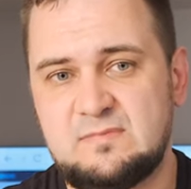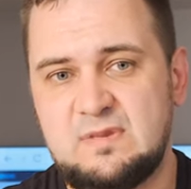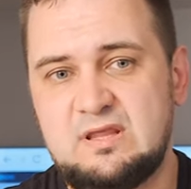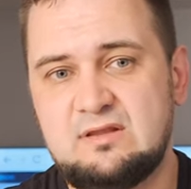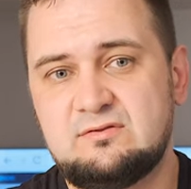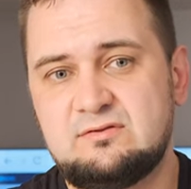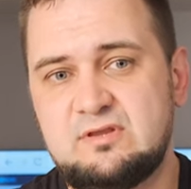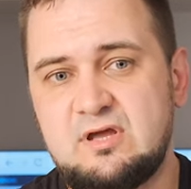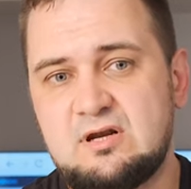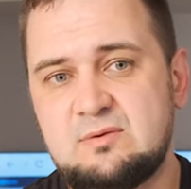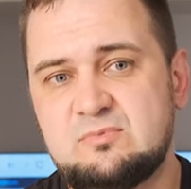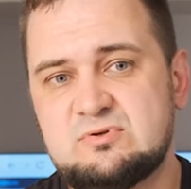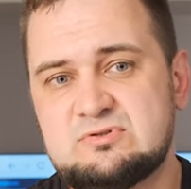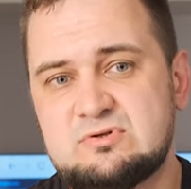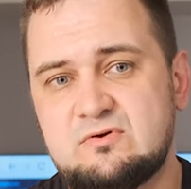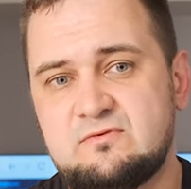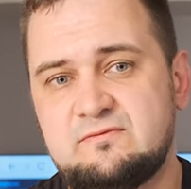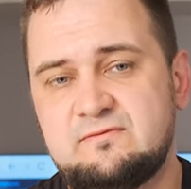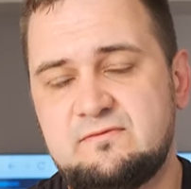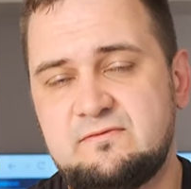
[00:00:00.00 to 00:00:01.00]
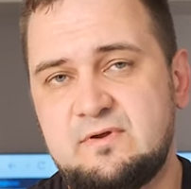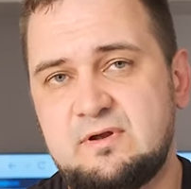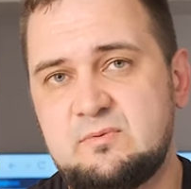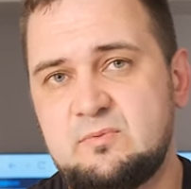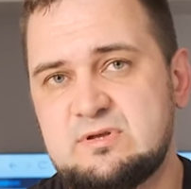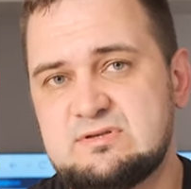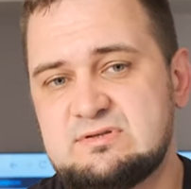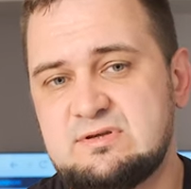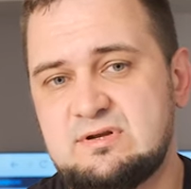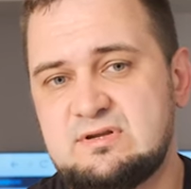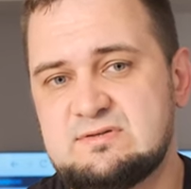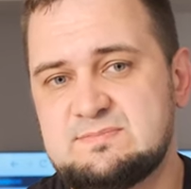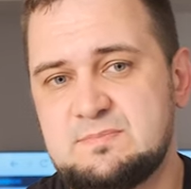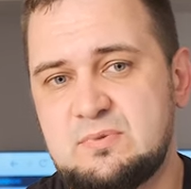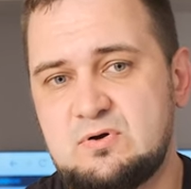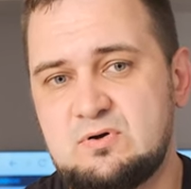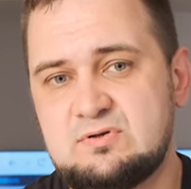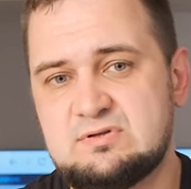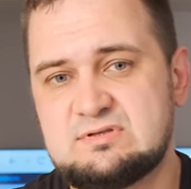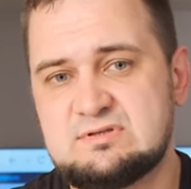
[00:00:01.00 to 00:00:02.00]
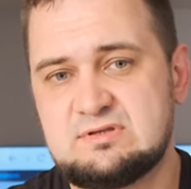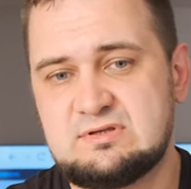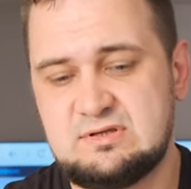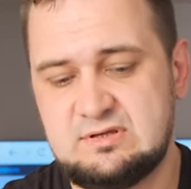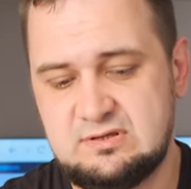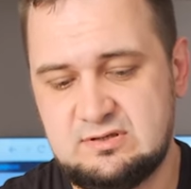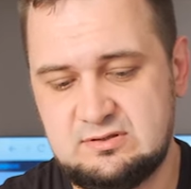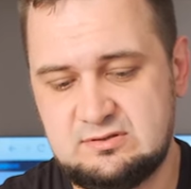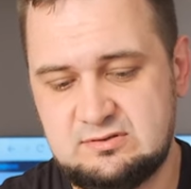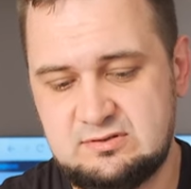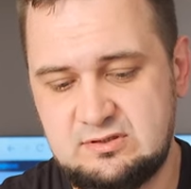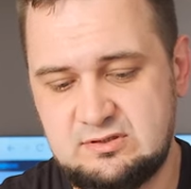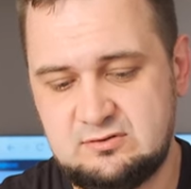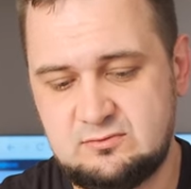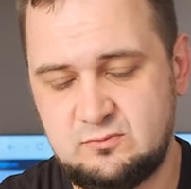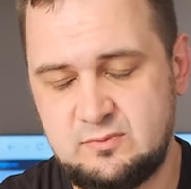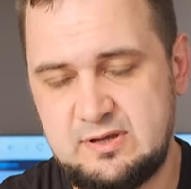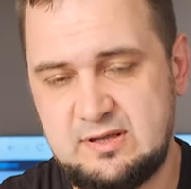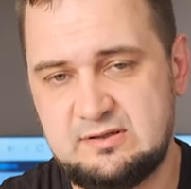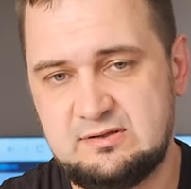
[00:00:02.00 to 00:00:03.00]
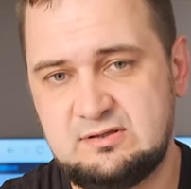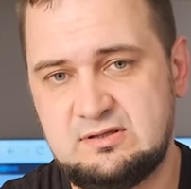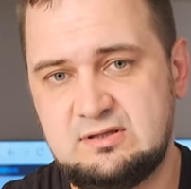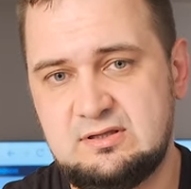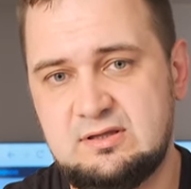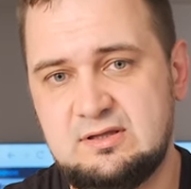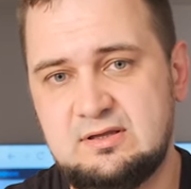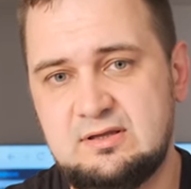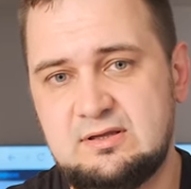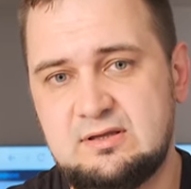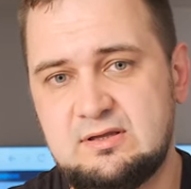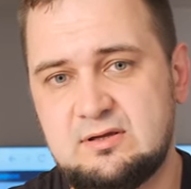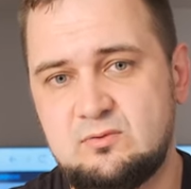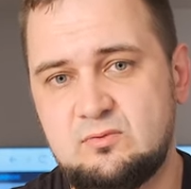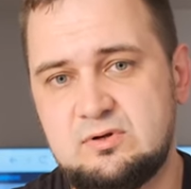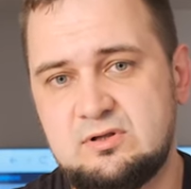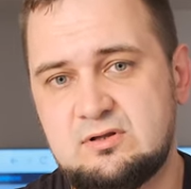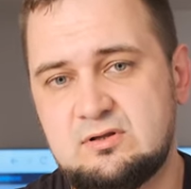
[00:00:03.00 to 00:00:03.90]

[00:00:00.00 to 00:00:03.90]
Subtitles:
In terms of frequency response, D20